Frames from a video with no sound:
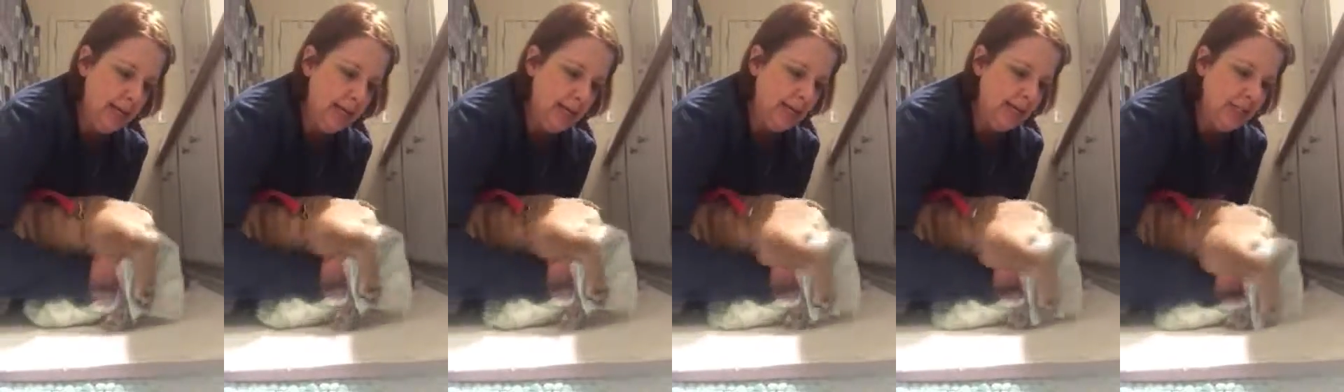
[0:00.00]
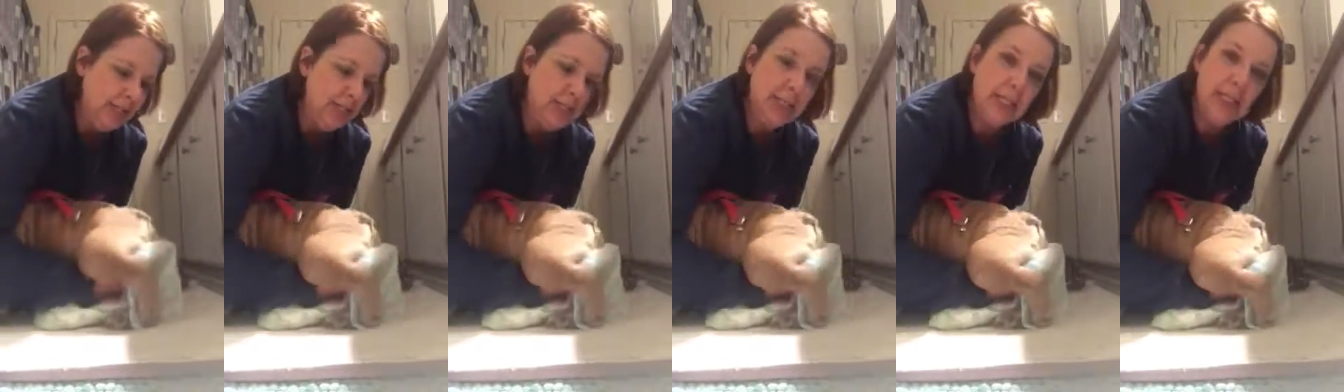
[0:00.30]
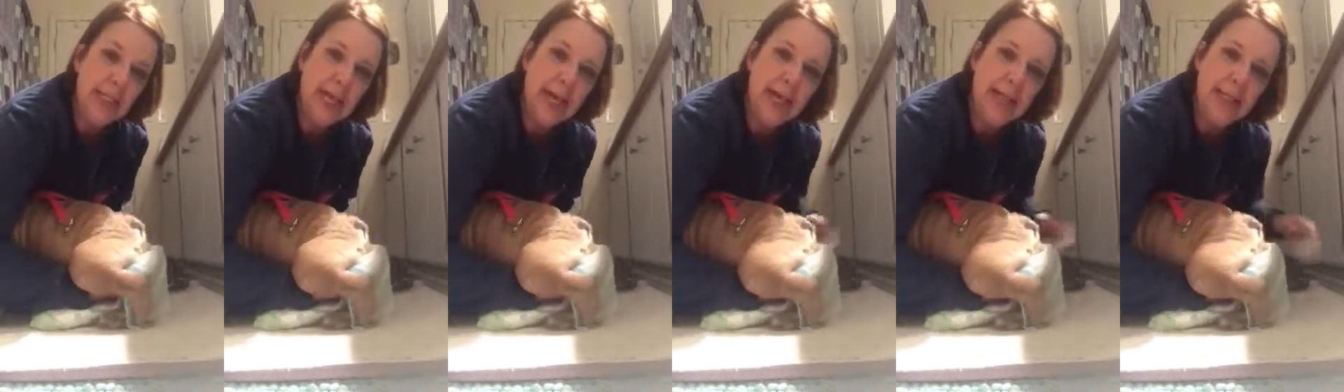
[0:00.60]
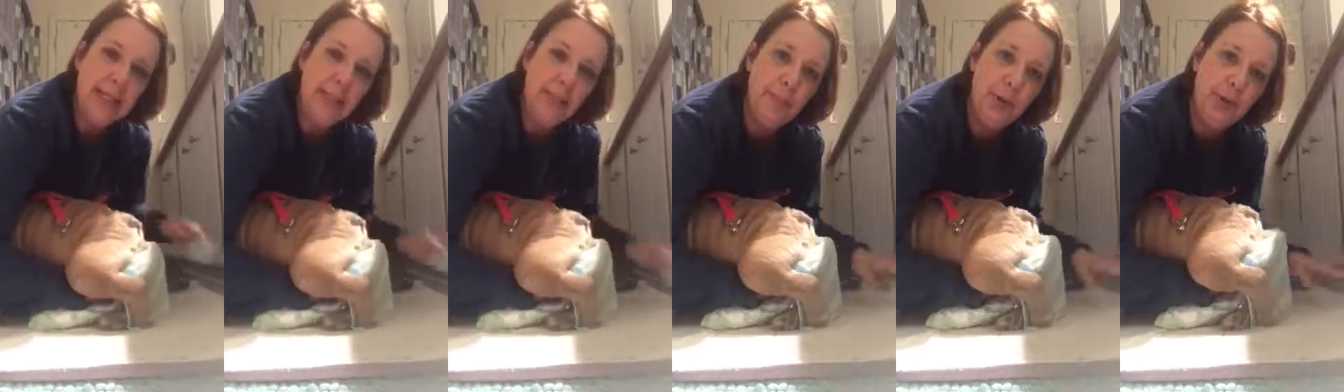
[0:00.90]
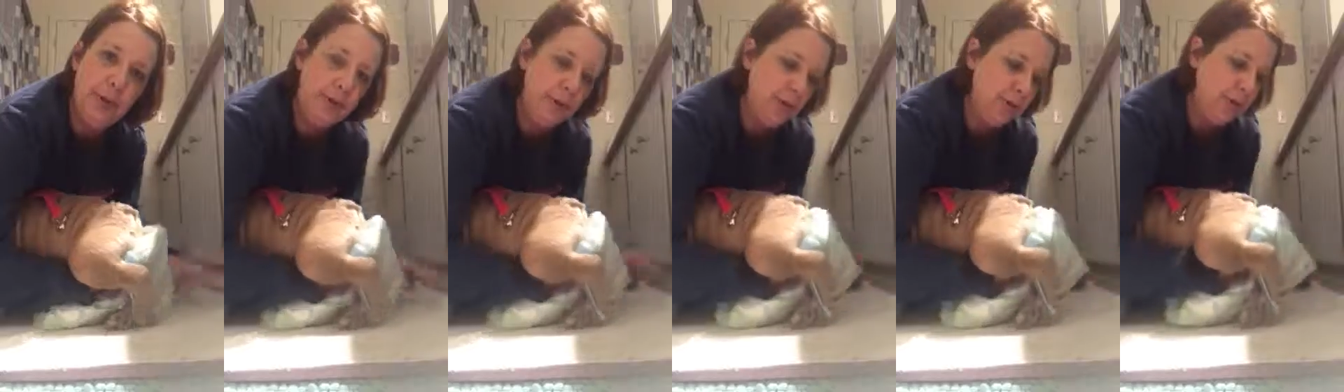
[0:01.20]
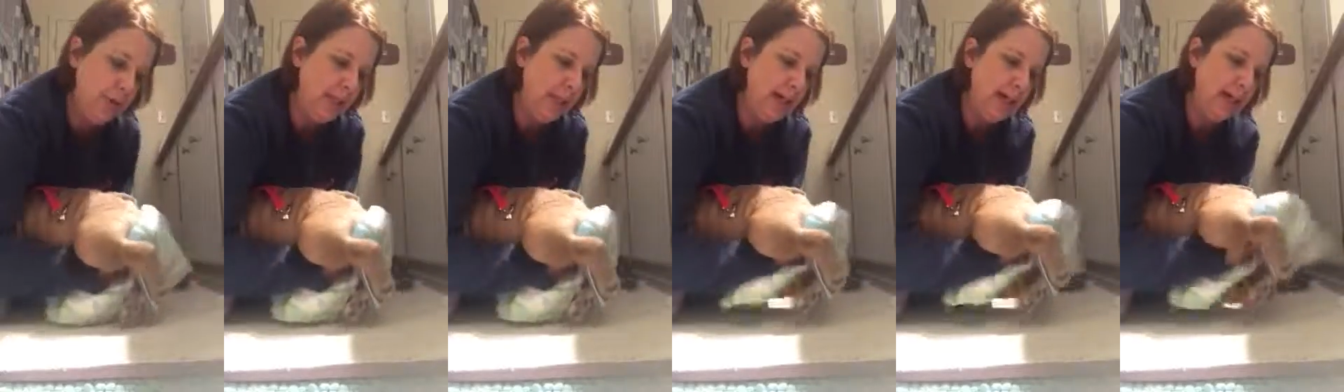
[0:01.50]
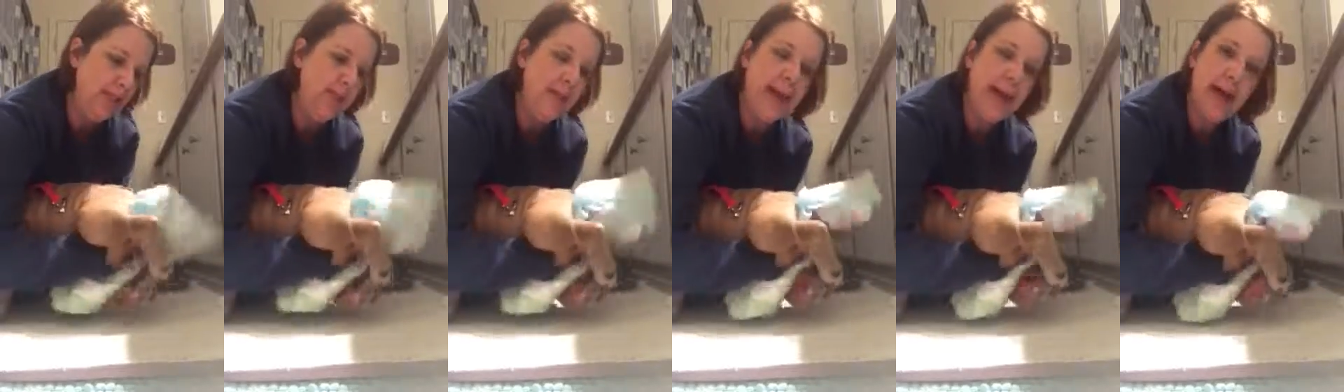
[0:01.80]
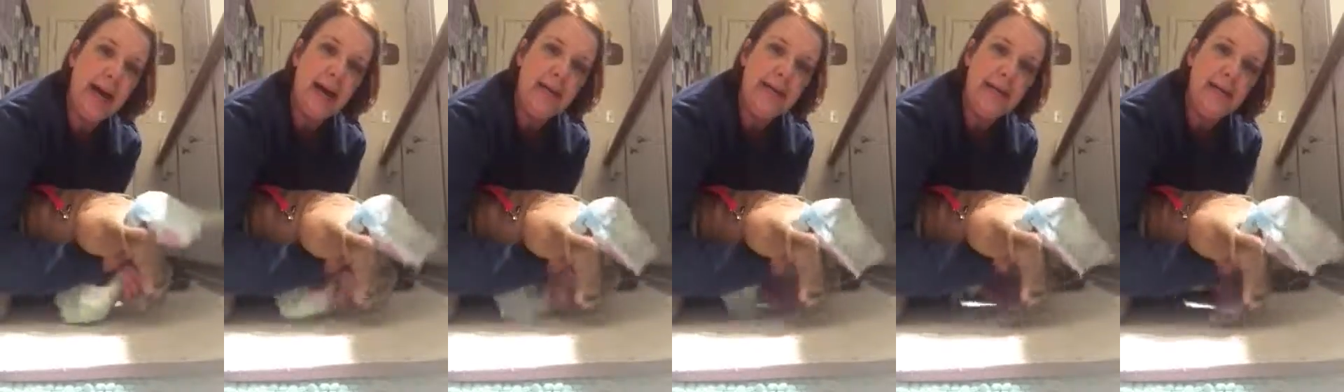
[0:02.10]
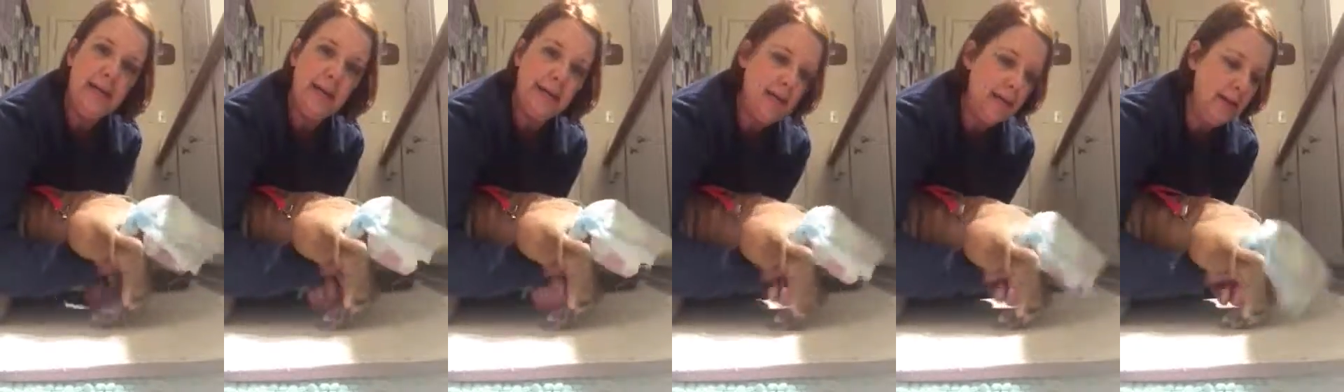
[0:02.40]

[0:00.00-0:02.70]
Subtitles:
I just slide them under like that